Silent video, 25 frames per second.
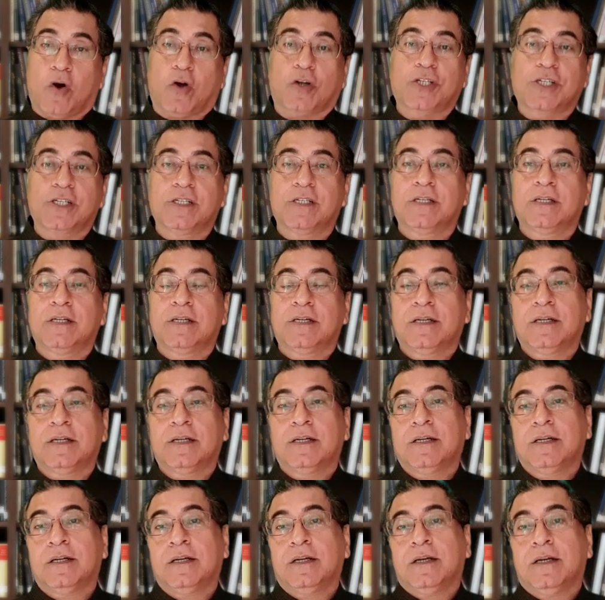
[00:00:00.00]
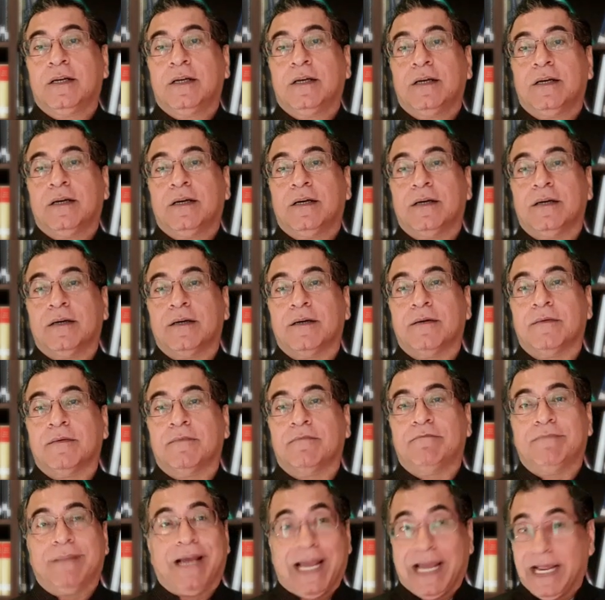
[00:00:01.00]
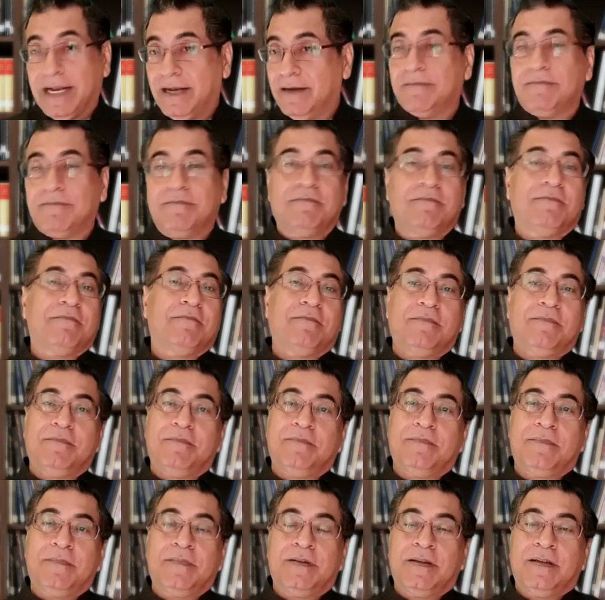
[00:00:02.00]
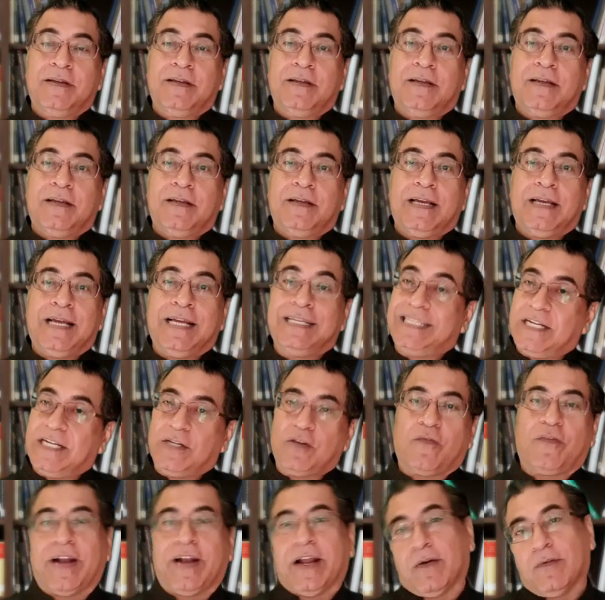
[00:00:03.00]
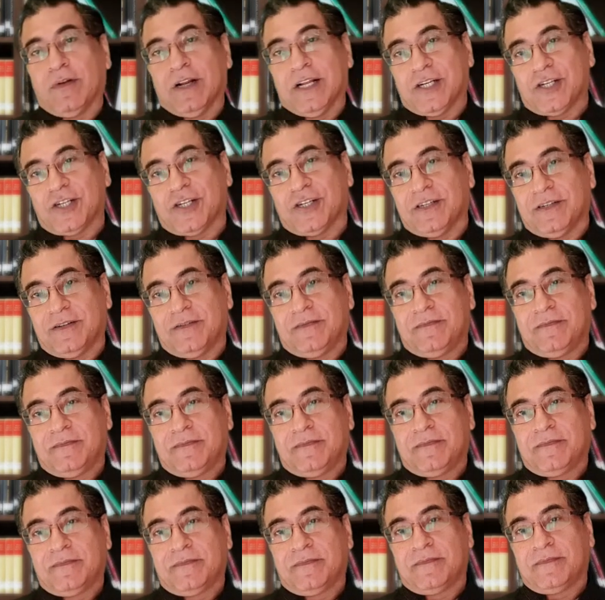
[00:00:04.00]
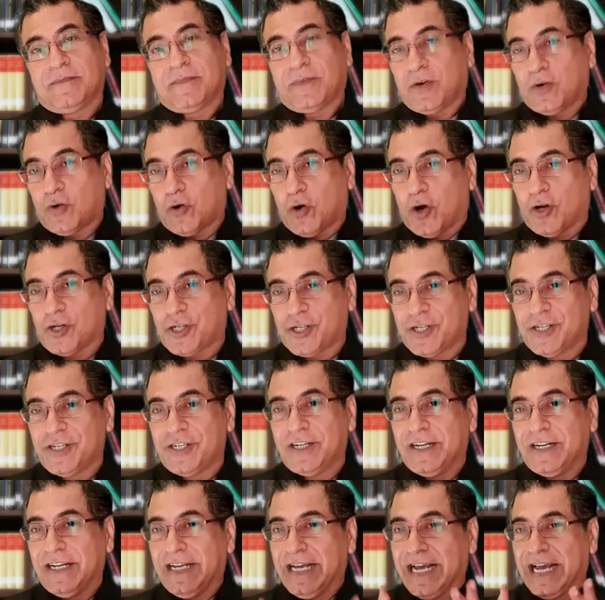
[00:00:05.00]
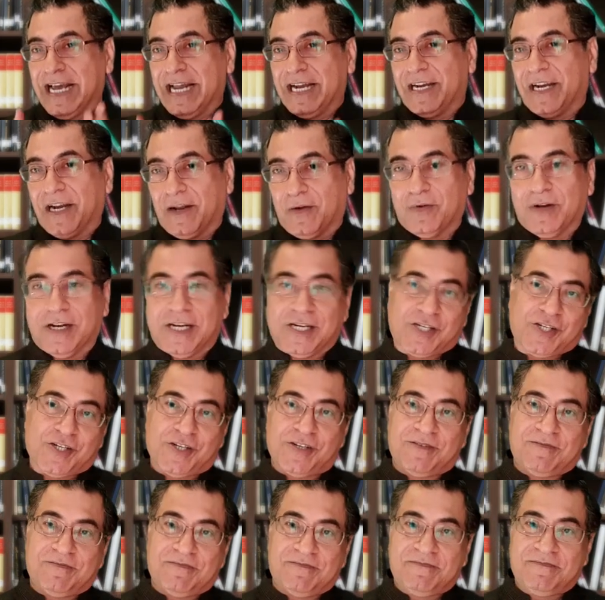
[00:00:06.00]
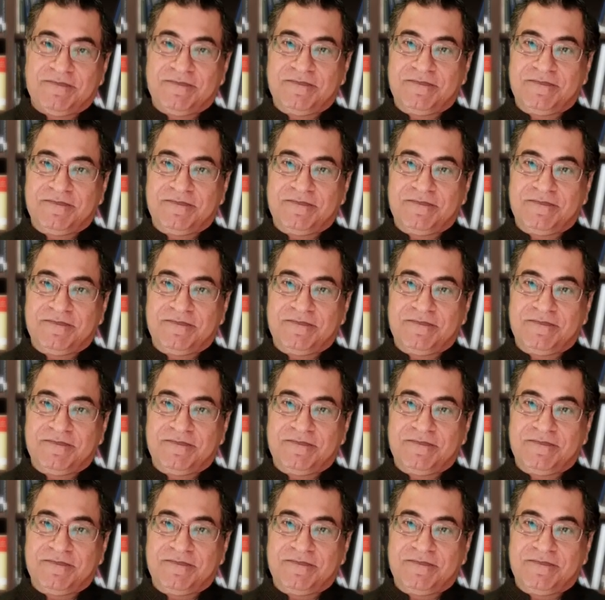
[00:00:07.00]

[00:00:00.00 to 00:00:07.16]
caution and a set of regulation. Caution and regulation.